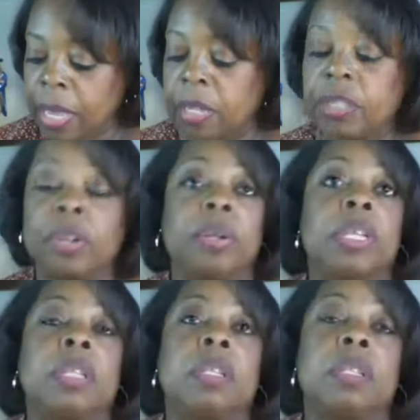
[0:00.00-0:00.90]

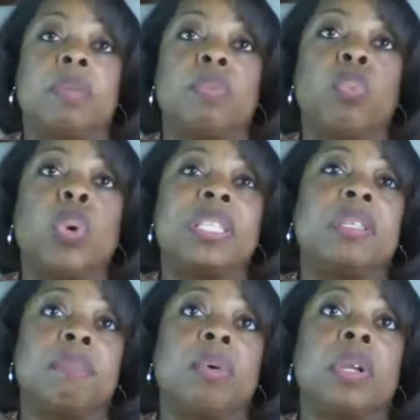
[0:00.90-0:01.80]
asserted
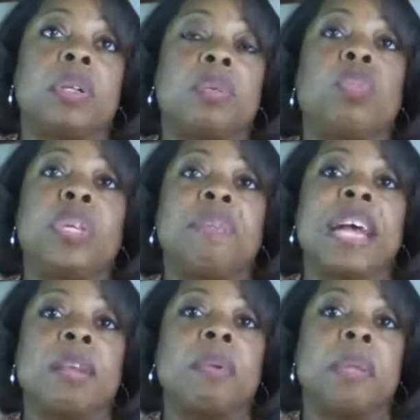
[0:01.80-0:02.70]
what's important. We've got to